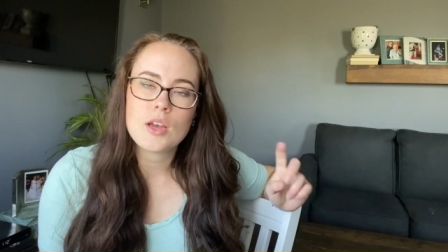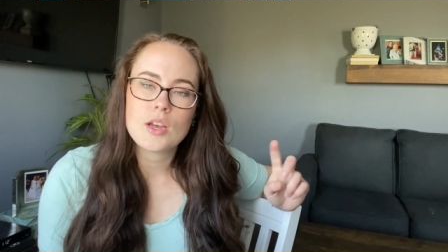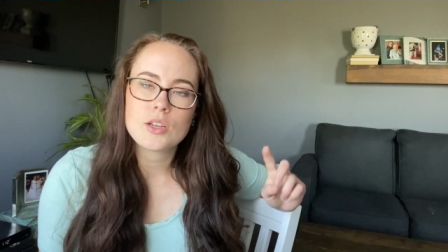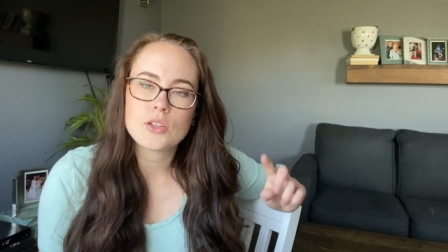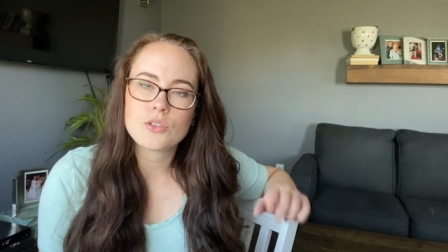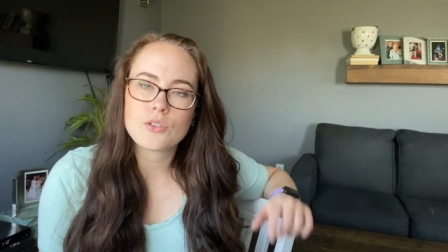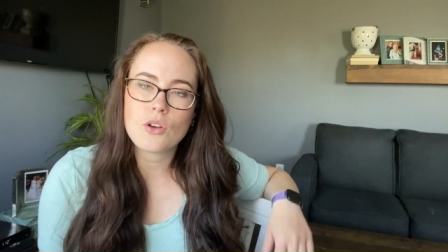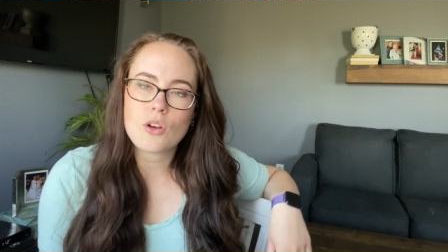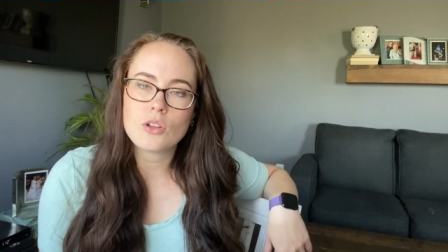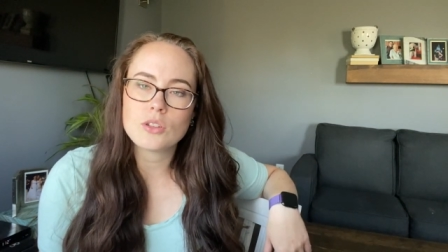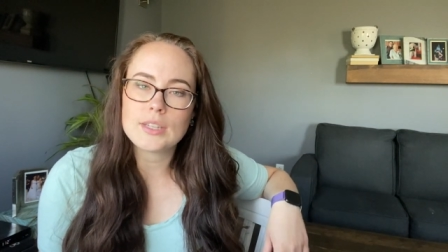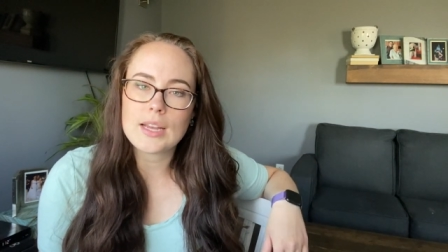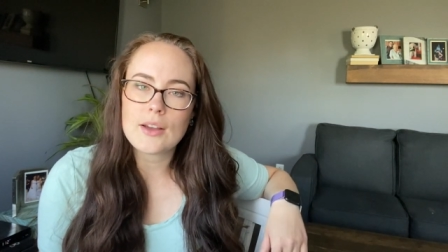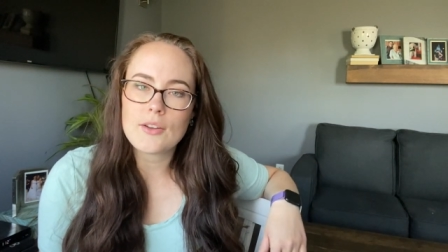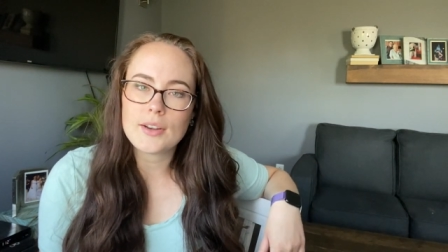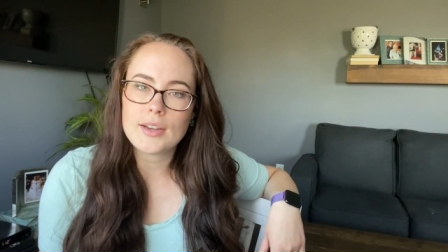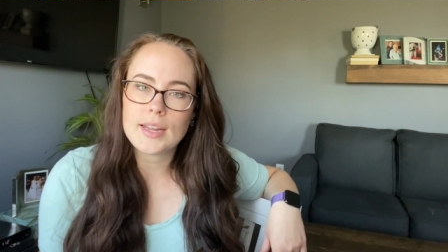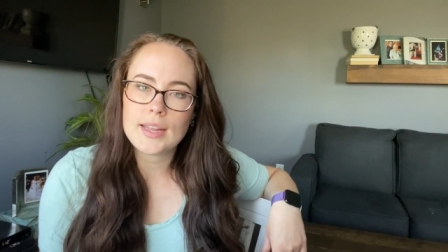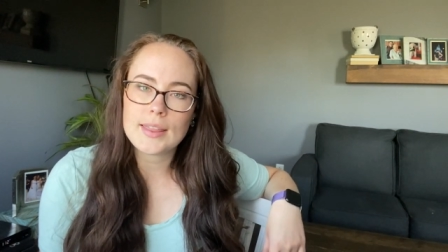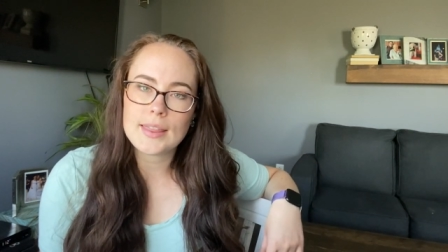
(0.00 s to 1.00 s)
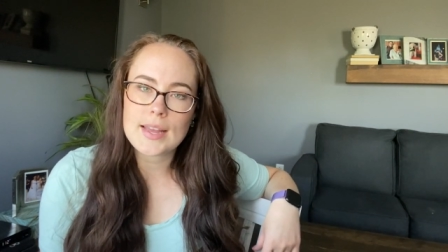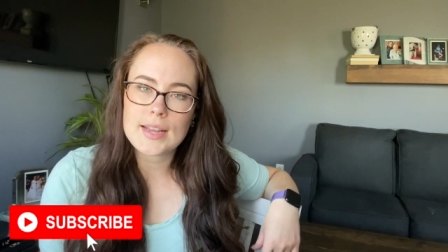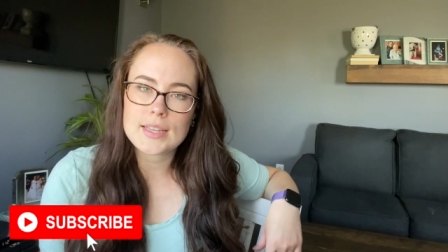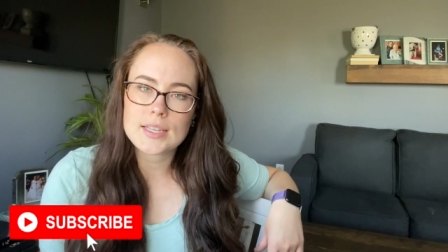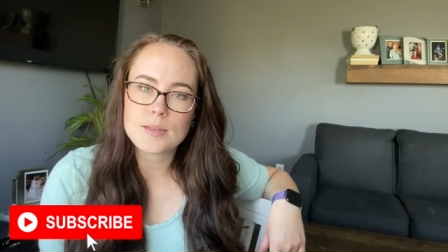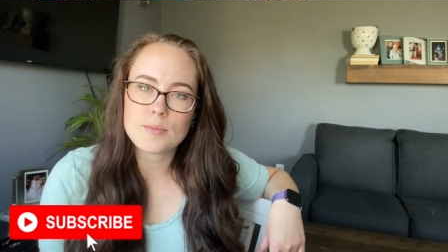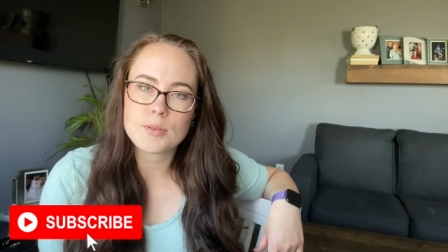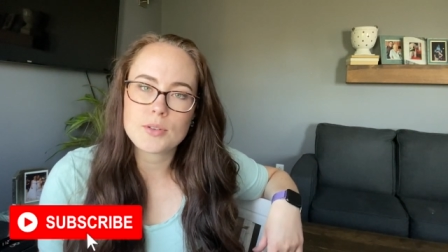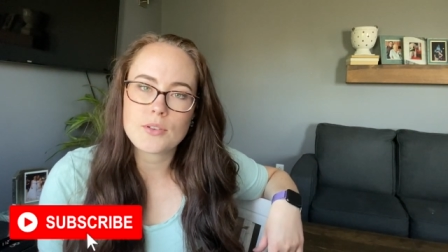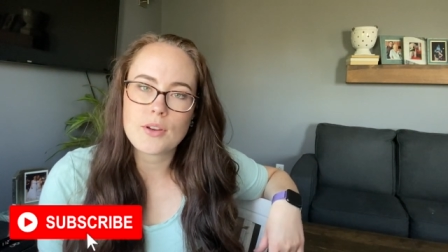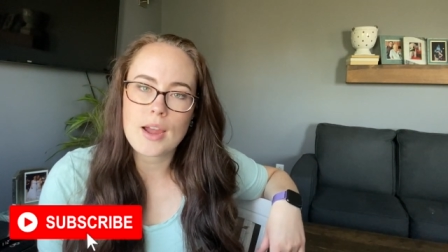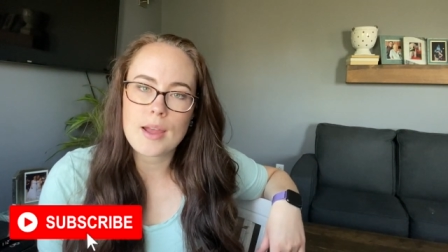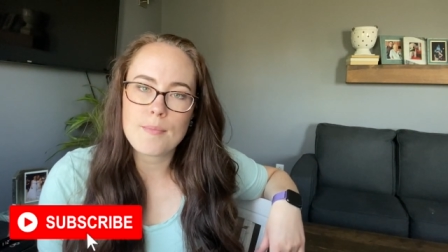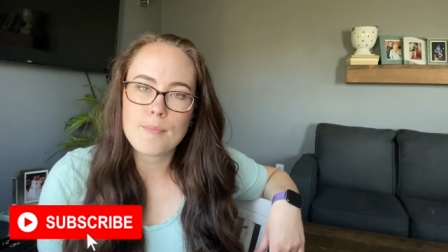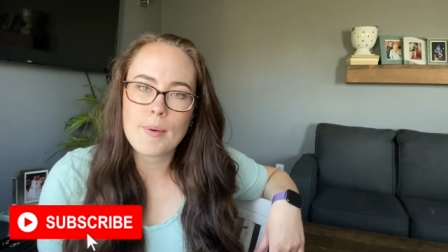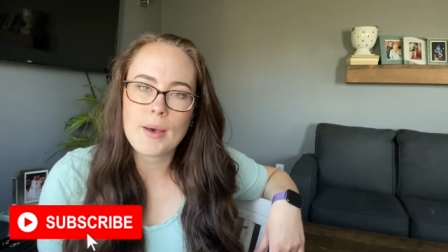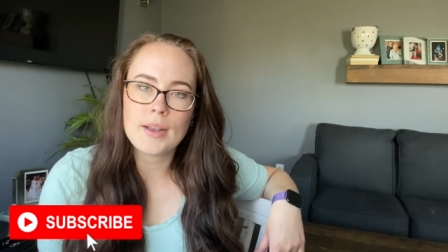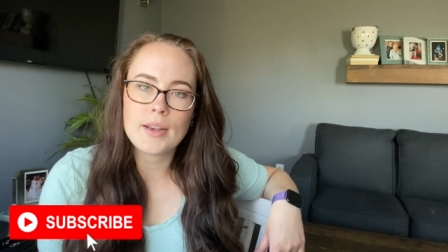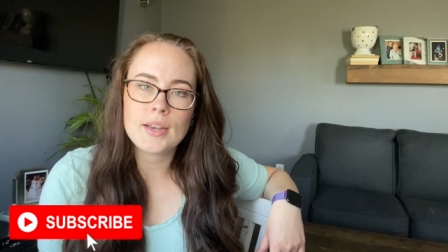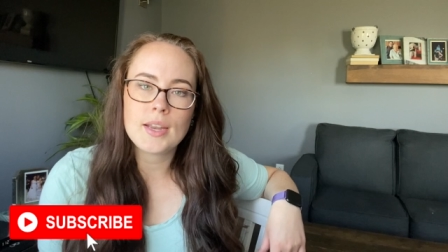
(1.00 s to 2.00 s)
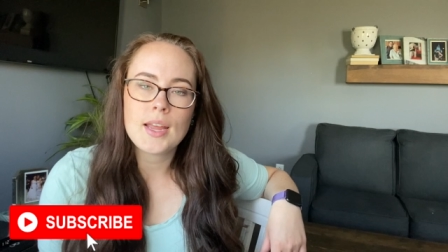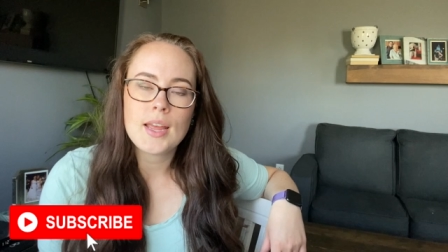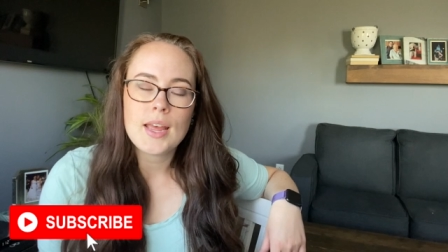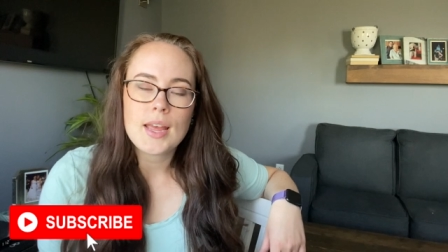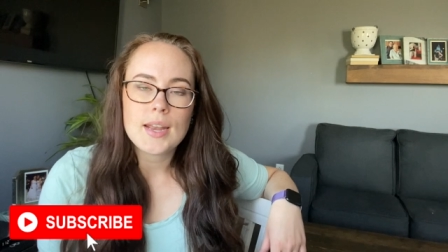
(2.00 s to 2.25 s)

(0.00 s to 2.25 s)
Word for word: scroll down and hit that subscribe button.